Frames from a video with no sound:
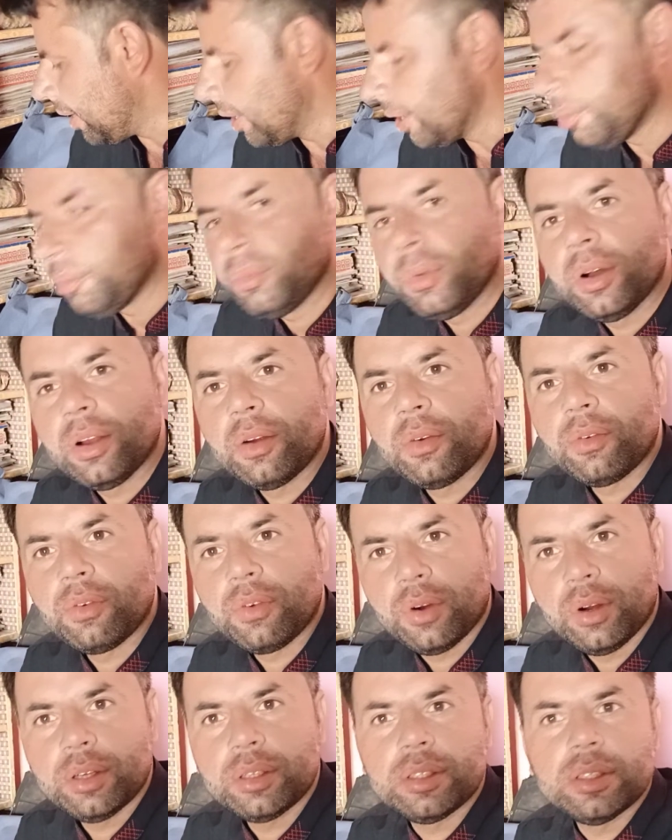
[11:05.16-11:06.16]
number
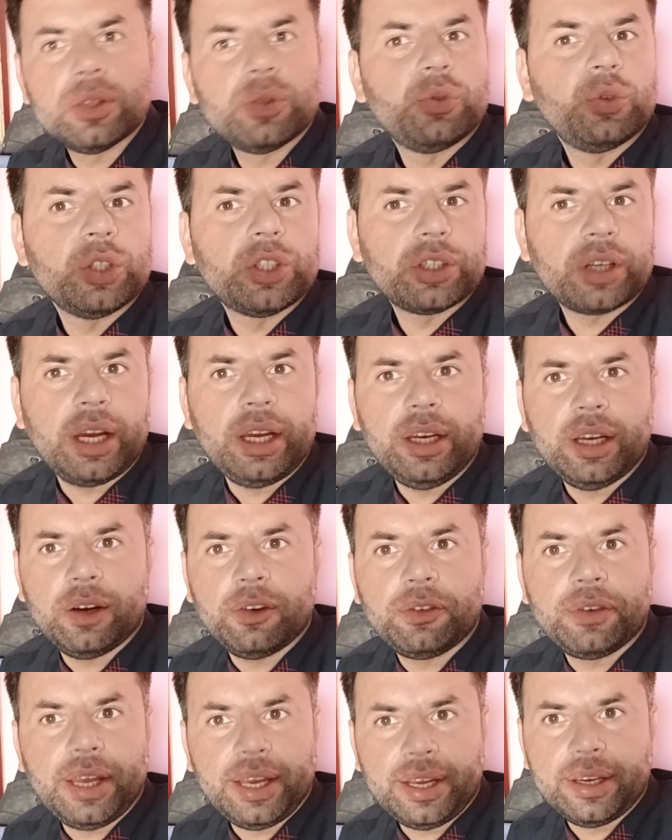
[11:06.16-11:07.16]
4 is which kind
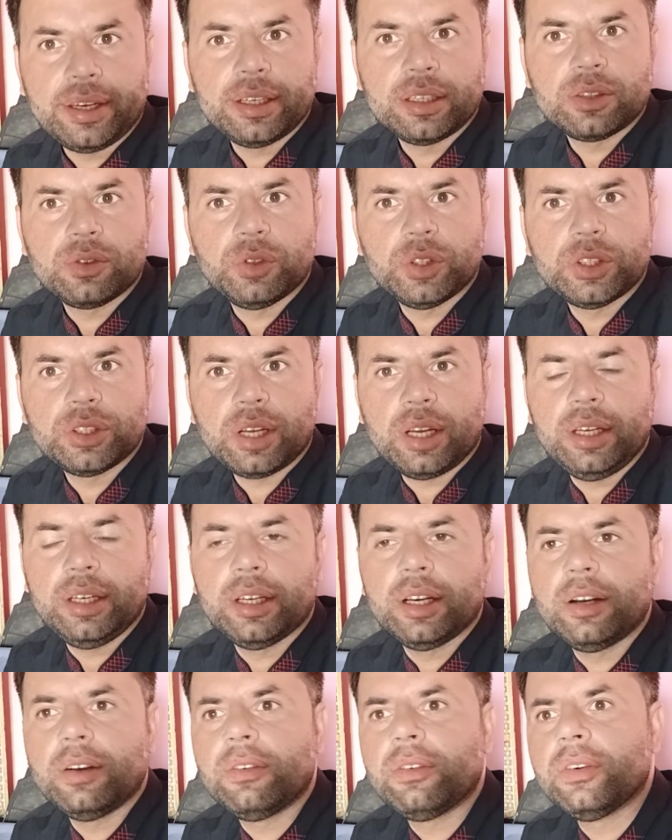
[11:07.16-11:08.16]
of techniques, which kind
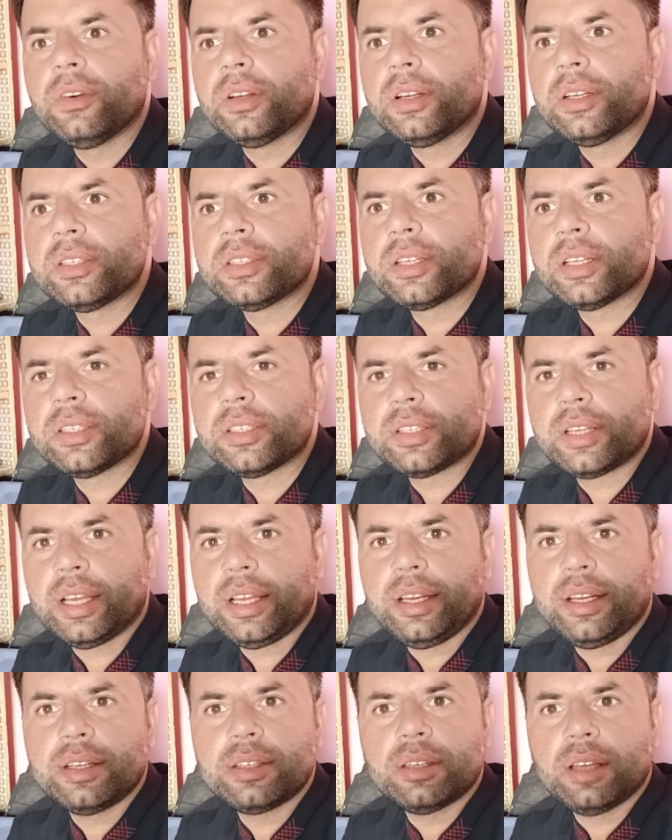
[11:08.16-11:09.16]
of research
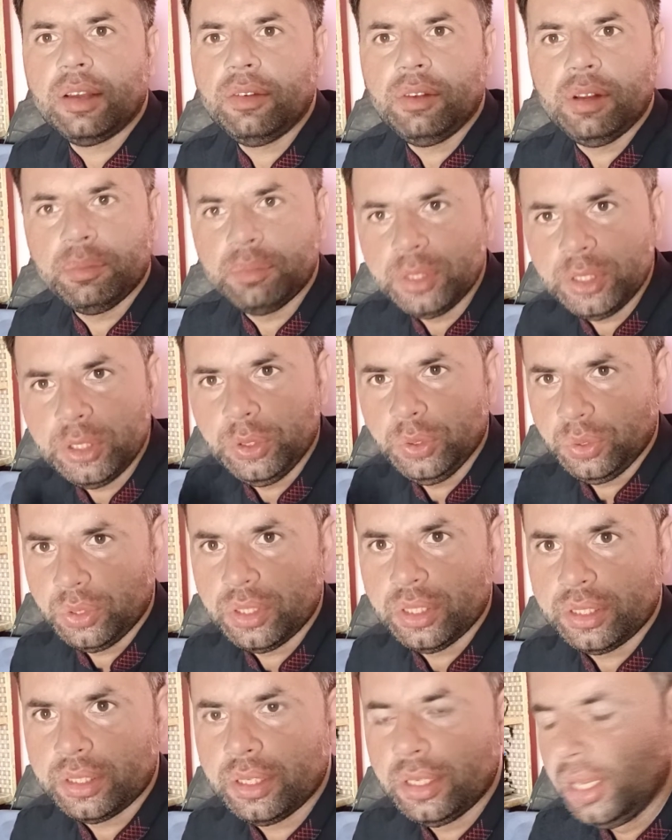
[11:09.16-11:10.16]
techniques I will be
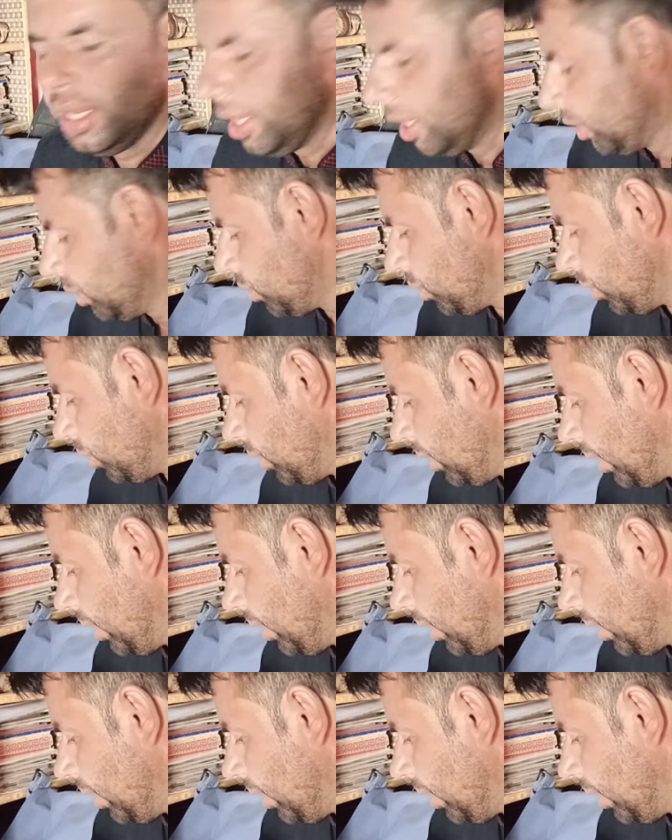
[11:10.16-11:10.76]
using. So